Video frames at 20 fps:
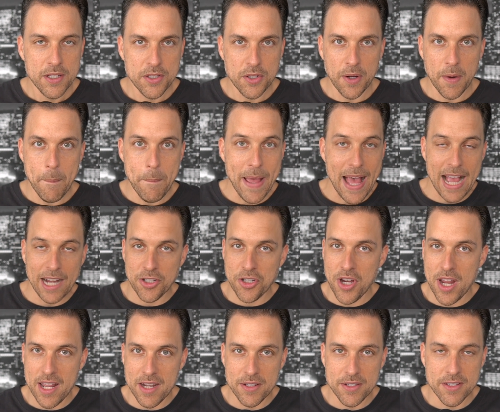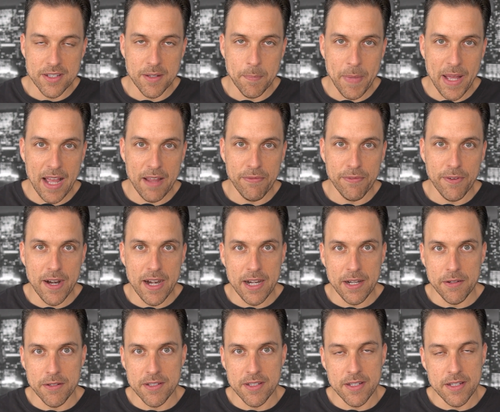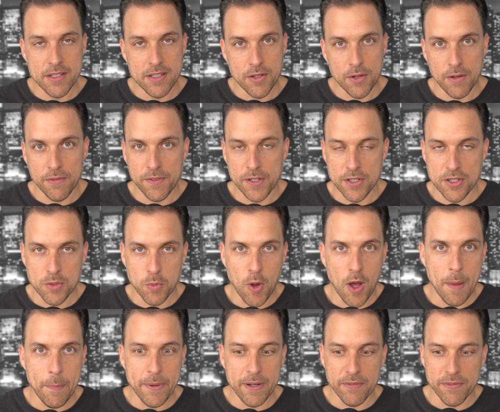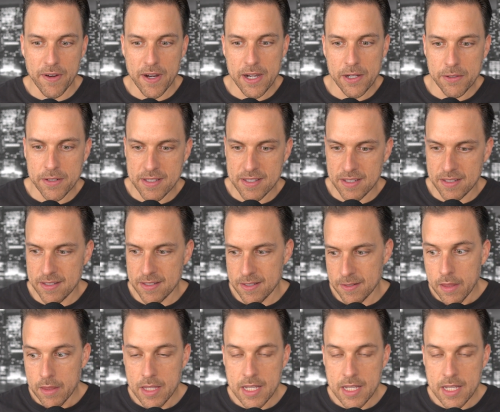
sort of back channels to buy fragrances, or if you're swapping fragrances,